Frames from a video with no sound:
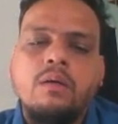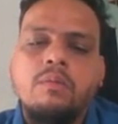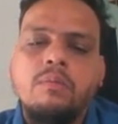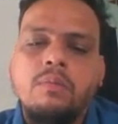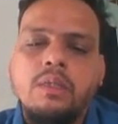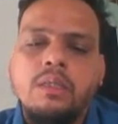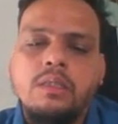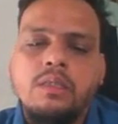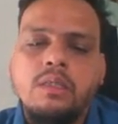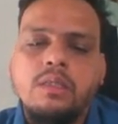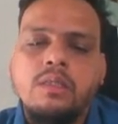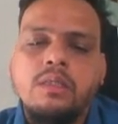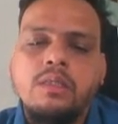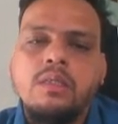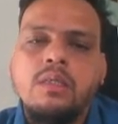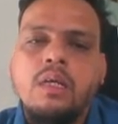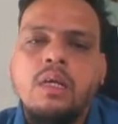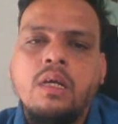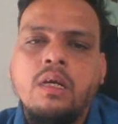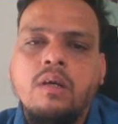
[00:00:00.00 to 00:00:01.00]
basis.
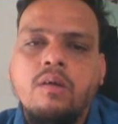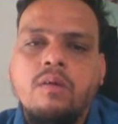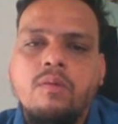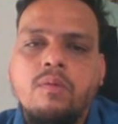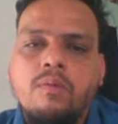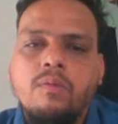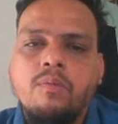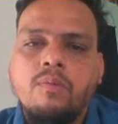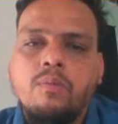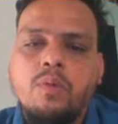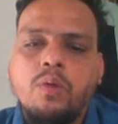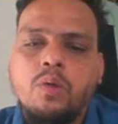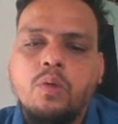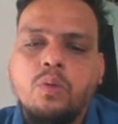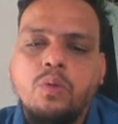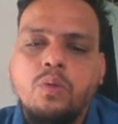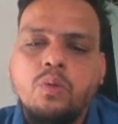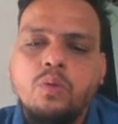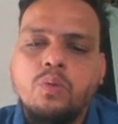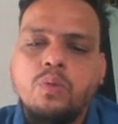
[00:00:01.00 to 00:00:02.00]
Pro